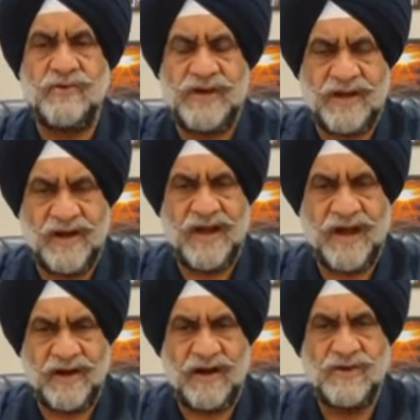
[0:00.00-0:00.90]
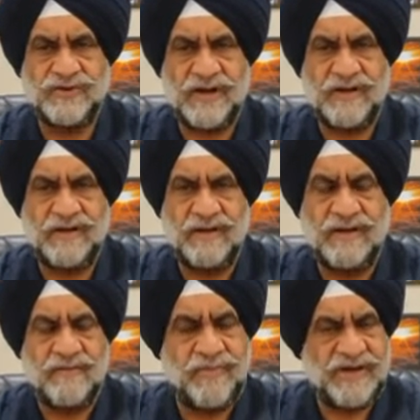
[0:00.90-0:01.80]
to take a career counseling,
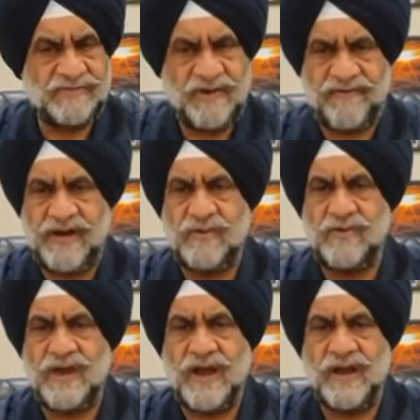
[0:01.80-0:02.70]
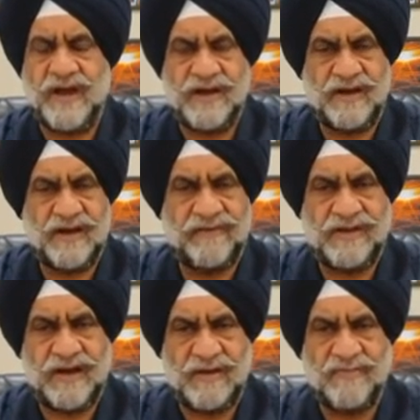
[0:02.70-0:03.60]
please be free to get in touch
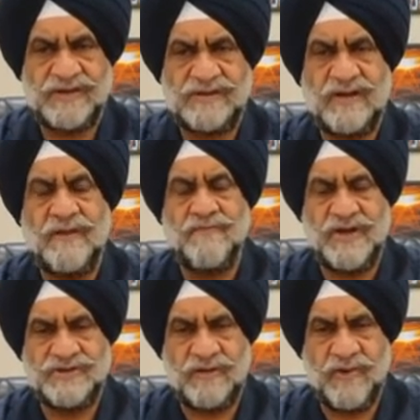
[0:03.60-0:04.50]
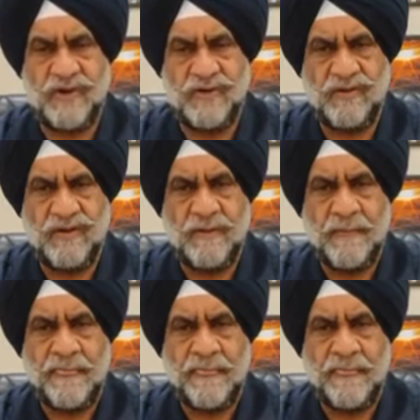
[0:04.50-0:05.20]
with our numbers mentioned below